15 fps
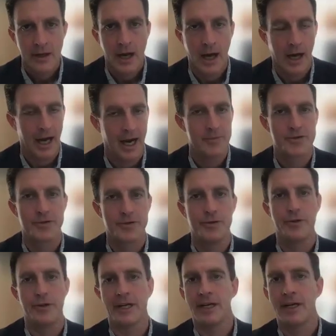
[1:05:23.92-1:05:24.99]

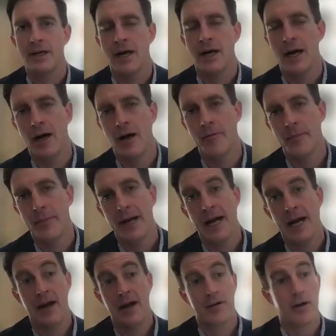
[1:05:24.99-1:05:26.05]
Absolutely.
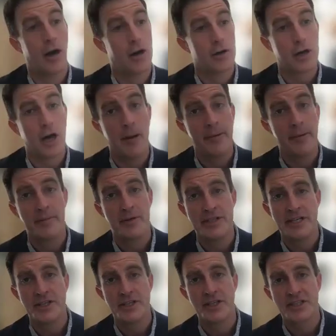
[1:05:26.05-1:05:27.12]
All common
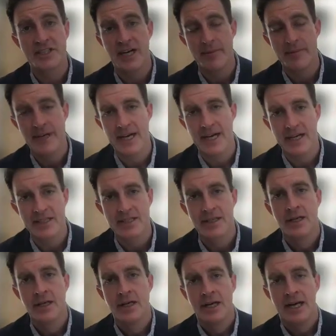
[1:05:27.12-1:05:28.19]
mutations in MDS.
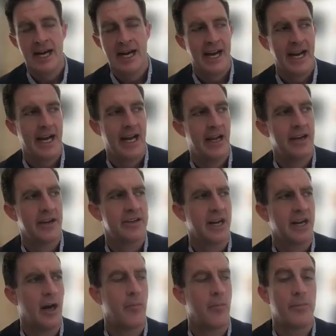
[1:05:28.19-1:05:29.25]

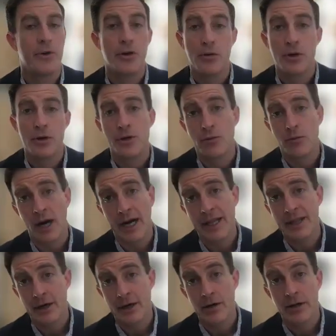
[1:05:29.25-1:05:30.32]
And you're
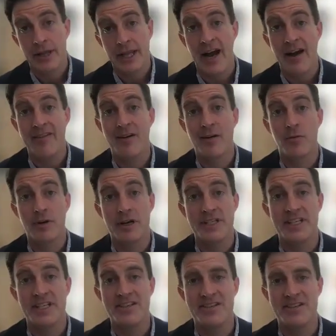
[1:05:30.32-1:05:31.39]
right, they haven't
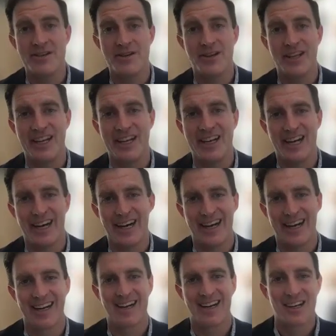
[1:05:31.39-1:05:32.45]
risen to
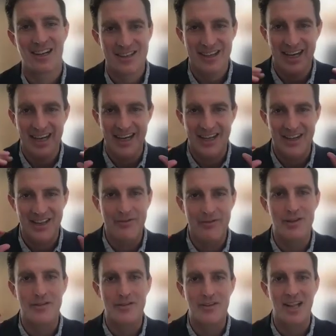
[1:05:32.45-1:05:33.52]
the
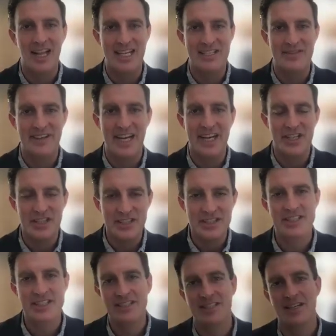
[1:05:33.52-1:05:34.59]
level of classification
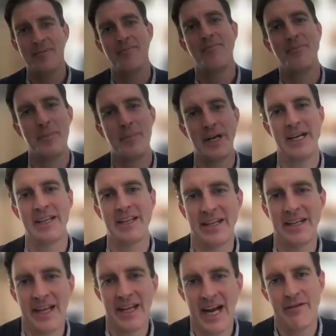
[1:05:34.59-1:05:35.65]
system, meaning
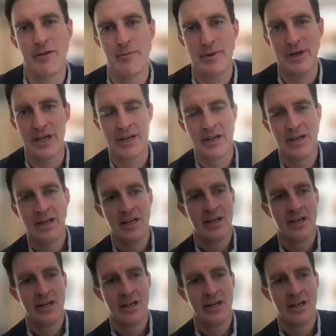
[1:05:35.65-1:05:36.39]
that they haven't been